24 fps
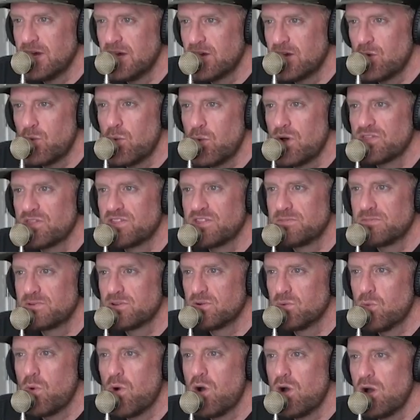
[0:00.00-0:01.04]
I don't want them to
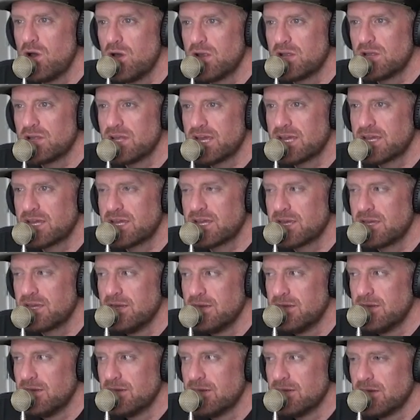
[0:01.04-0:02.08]
want
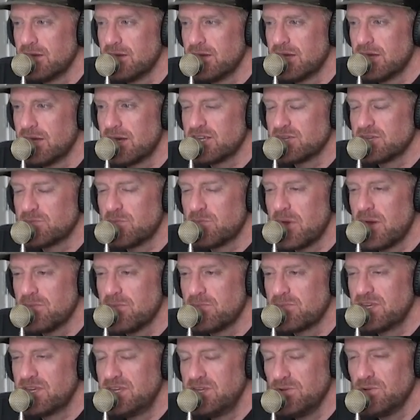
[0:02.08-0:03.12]
and
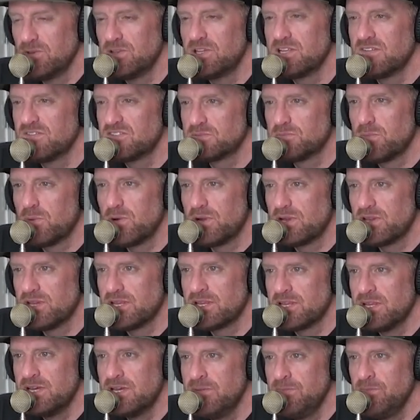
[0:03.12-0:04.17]
I'm guilty of
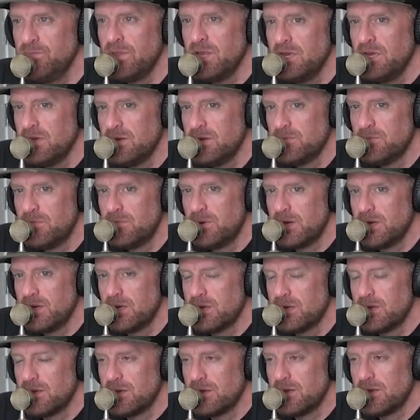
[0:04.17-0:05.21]
spoiling them,
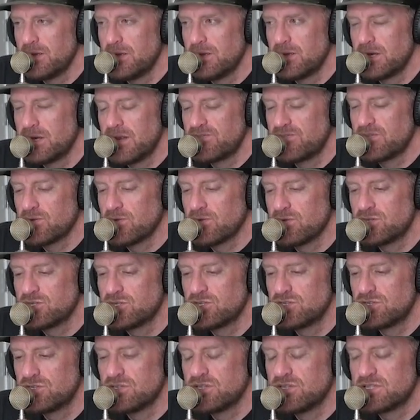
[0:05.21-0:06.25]
but and I've told
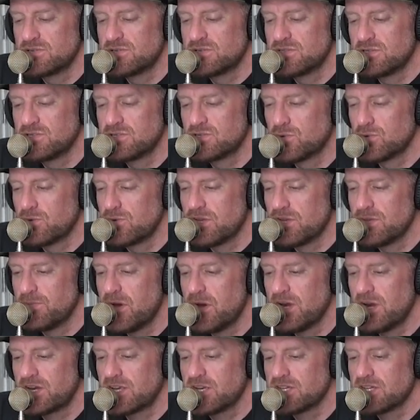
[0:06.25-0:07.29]
this story on the
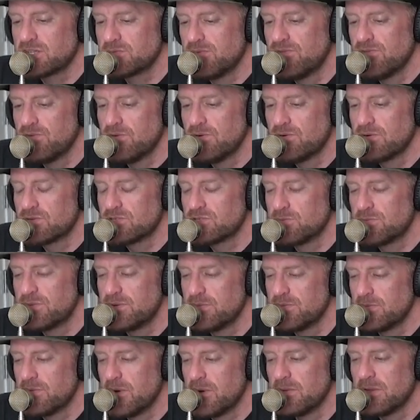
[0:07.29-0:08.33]
podcast before, so
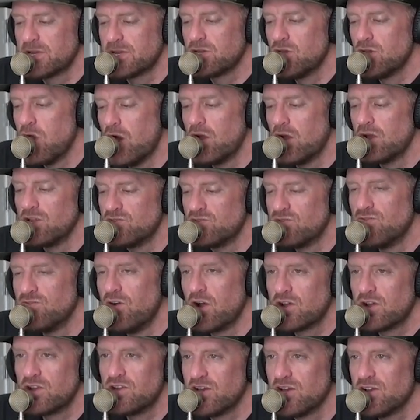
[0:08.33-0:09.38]
people are probably like, God, he's
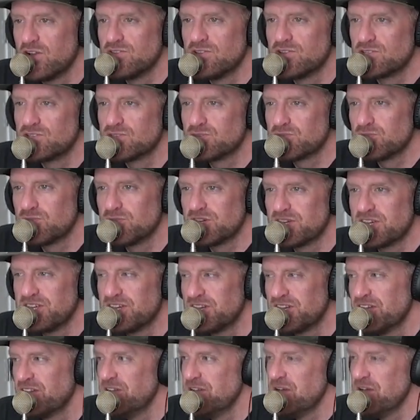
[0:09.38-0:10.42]
fucking telling this story
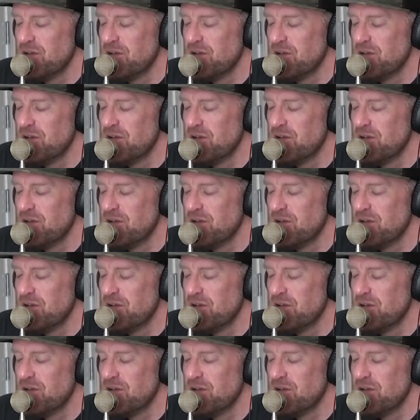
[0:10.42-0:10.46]
again.